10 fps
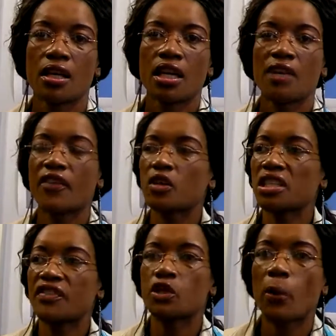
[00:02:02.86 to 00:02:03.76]
If I don't
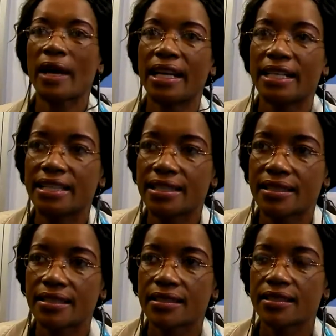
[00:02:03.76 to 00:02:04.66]
have a toilet,
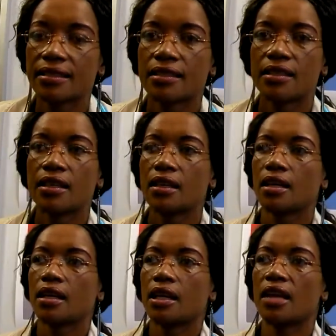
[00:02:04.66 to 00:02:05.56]

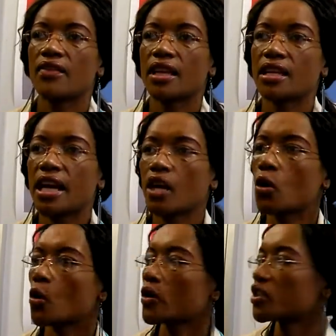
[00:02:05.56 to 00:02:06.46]
and then I
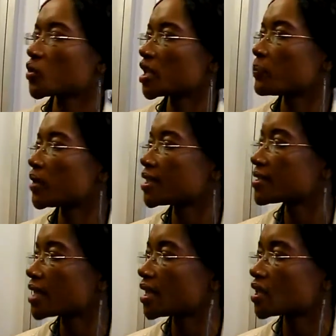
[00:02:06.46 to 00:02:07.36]
go into a pit,
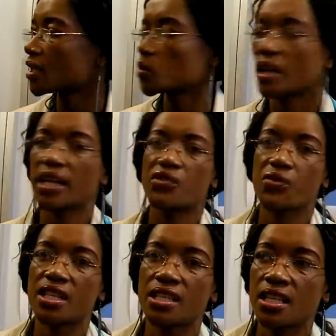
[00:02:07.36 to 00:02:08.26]
enter into a
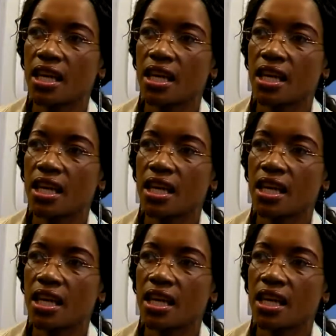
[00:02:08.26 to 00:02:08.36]
latrine,